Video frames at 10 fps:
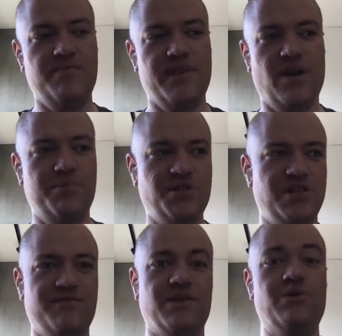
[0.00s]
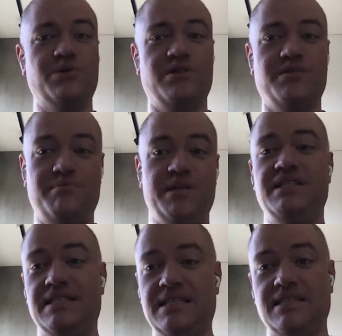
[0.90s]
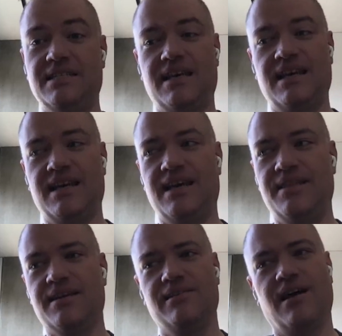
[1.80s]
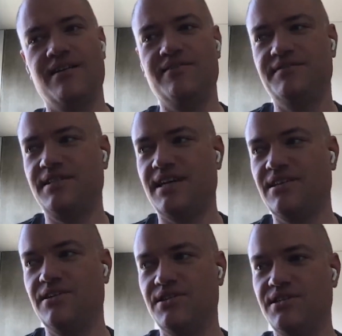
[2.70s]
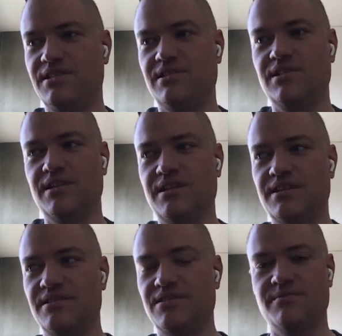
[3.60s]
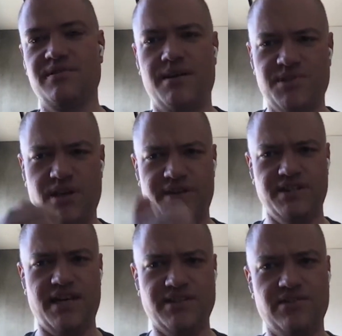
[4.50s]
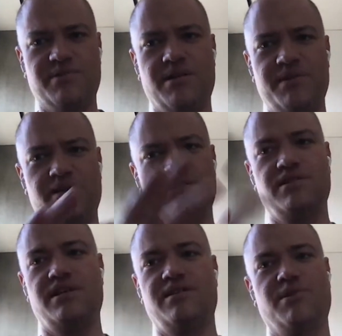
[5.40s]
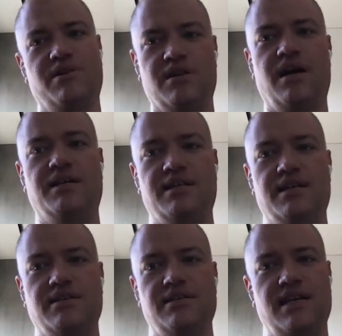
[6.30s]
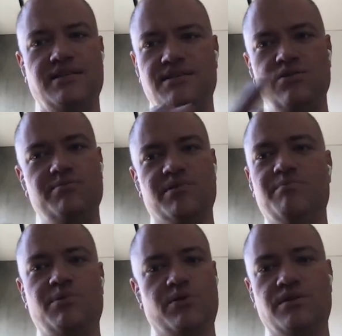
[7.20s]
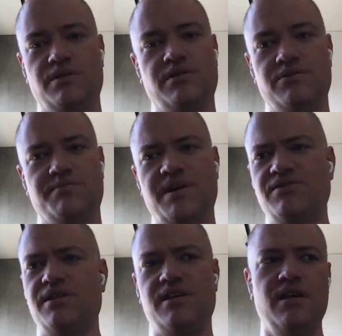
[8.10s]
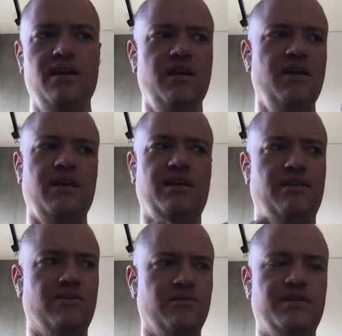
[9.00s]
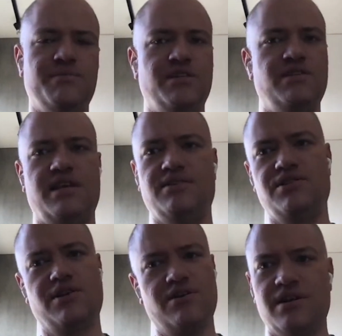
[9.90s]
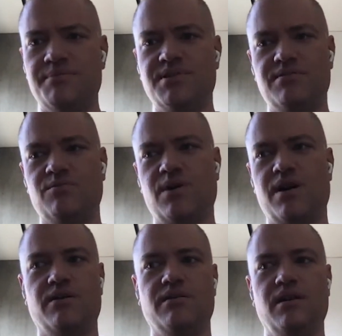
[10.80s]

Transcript: help achieve the goals of the business. And I think a lot of technologists just look at things in terms of, I'm solving a technical problem, they don't understand the broader context. And that's super important to do, especially in early to mid stage startups where